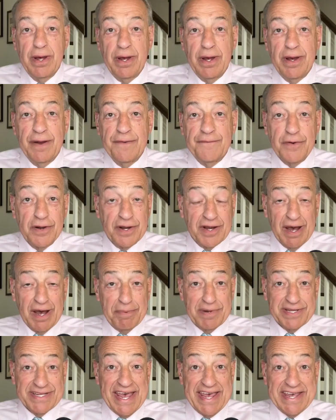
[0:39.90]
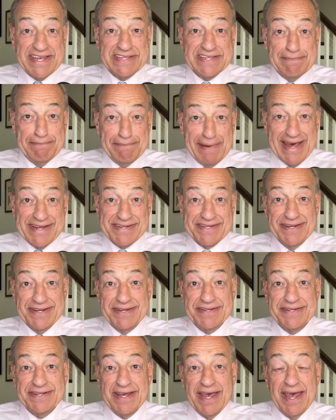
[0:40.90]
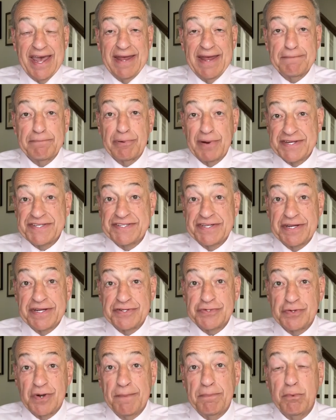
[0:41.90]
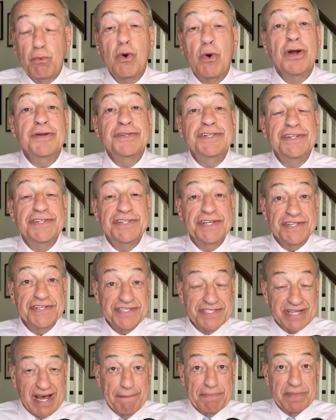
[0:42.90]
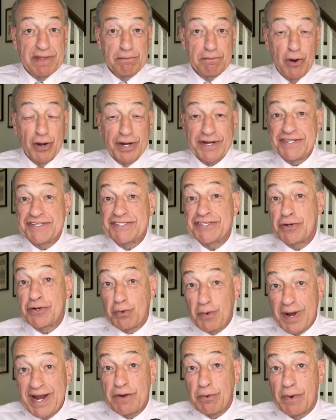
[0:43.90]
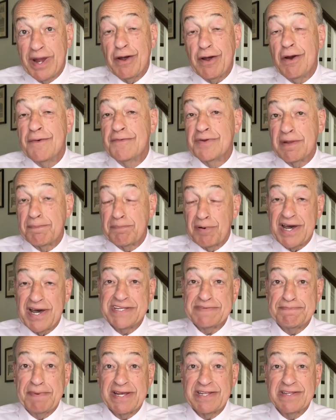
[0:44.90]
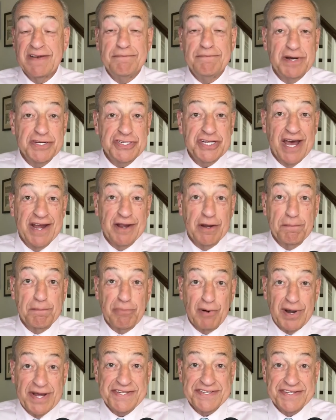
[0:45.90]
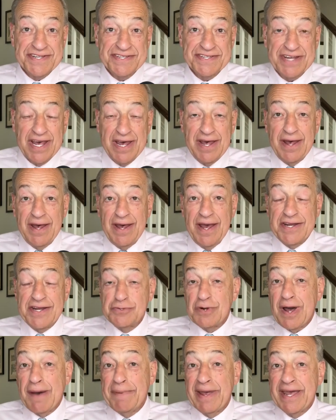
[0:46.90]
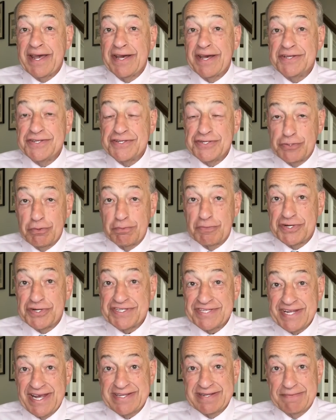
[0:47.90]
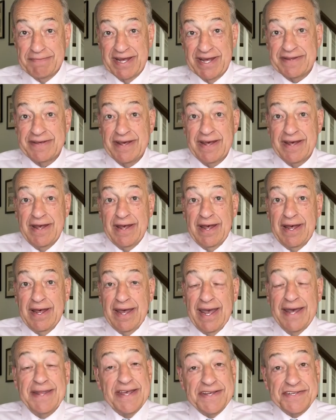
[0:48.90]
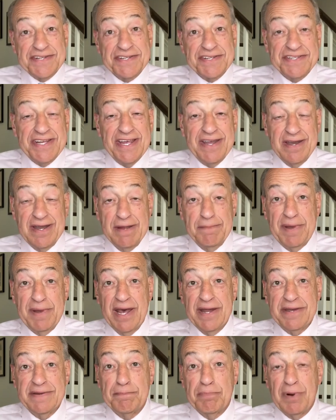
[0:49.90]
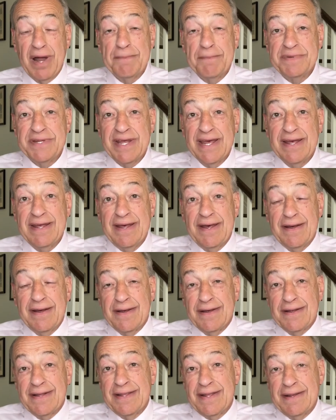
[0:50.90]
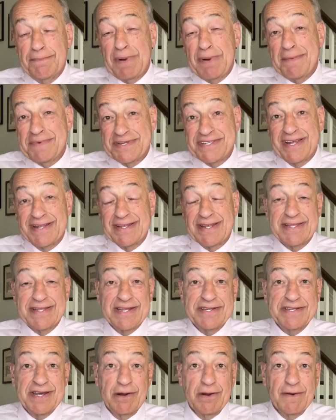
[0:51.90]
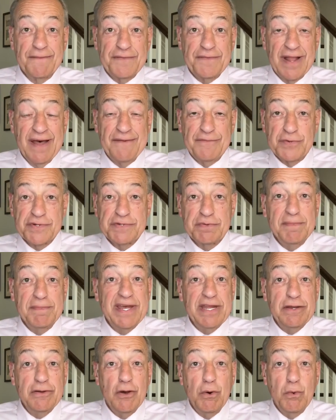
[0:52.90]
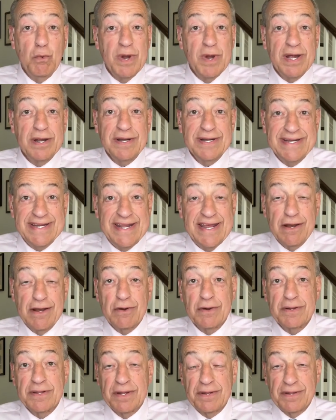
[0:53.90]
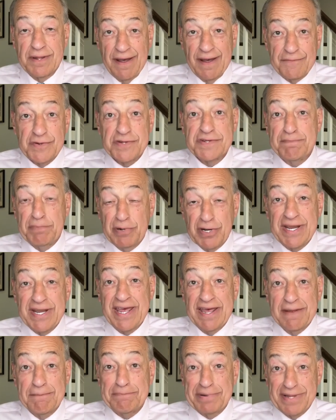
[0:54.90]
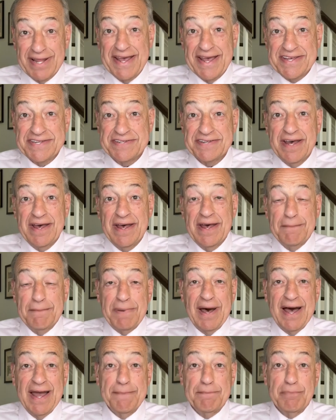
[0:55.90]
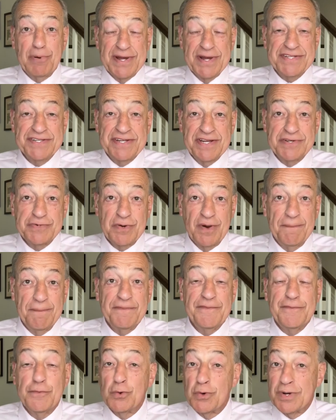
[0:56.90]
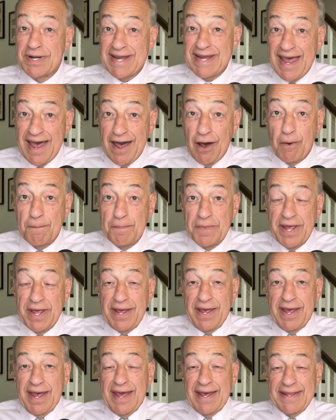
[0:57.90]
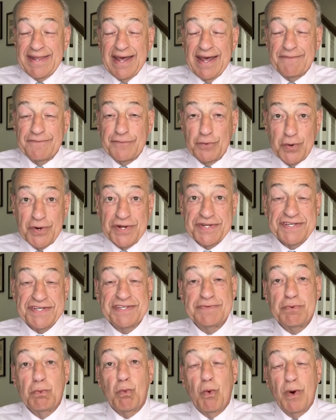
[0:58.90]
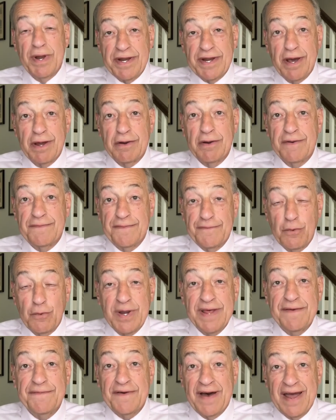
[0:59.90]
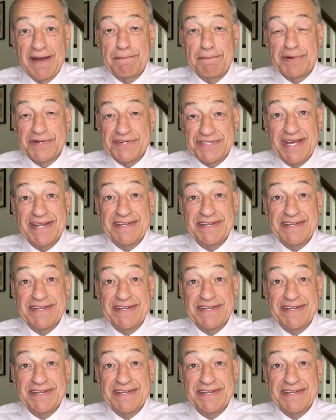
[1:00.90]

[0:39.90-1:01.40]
For a couple days, Bessent and President Trump worked to stop the markets cratering over the prospect of much higher prices and dropping consumer sentiment. And they succeeded a bit, promising that the tariff levels would be nowhere near the levels put in place by President Trump for now. And that, of course, is a 145%